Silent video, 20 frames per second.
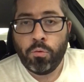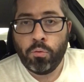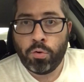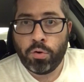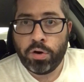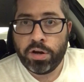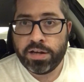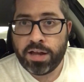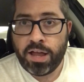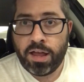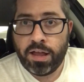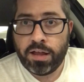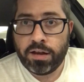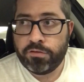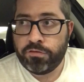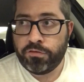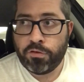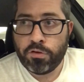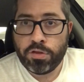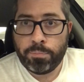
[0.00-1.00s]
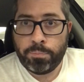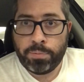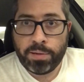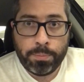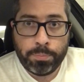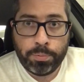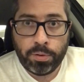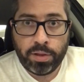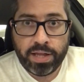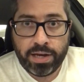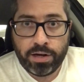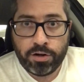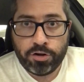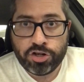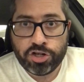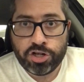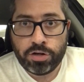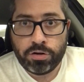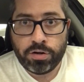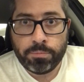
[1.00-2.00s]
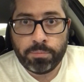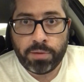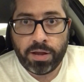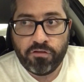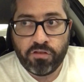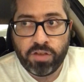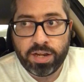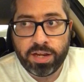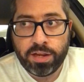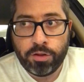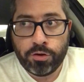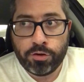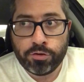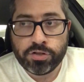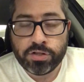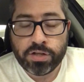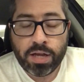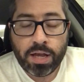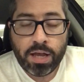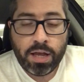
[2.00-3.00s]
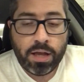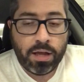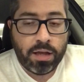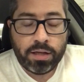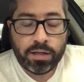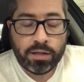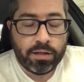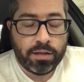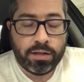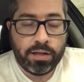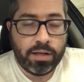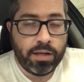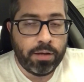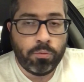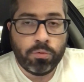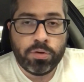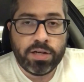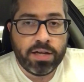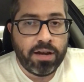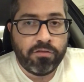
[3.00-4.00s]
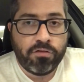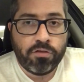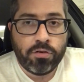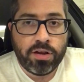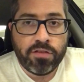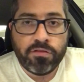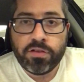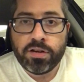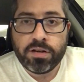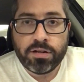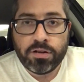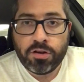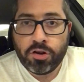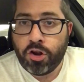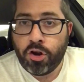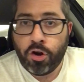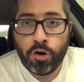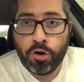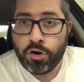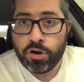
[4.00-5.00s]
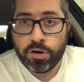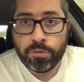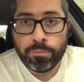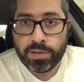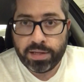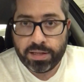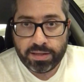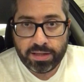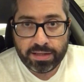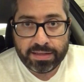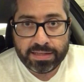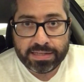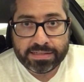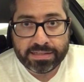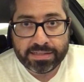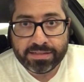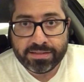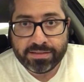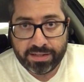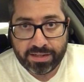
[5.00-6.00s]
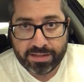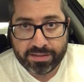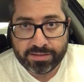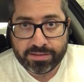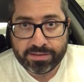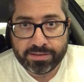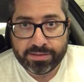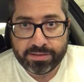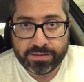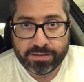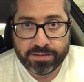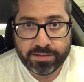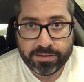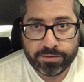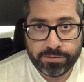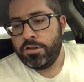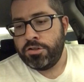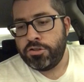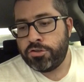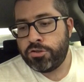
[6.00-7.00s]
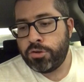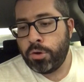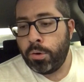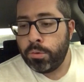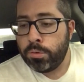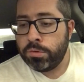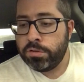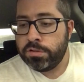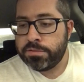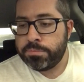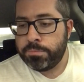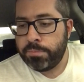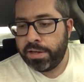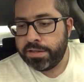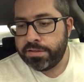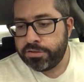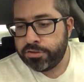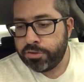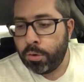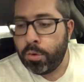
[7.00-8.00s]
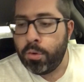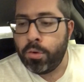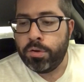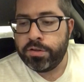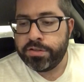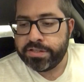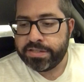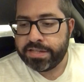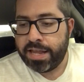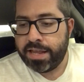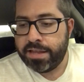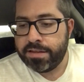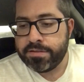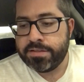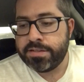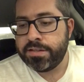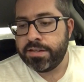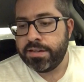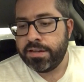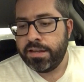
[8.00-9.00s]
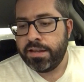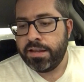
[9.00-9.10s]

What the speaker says: were it not for the people here sharing my videos, it would never even occur to me that this exists. Sold My Soul says,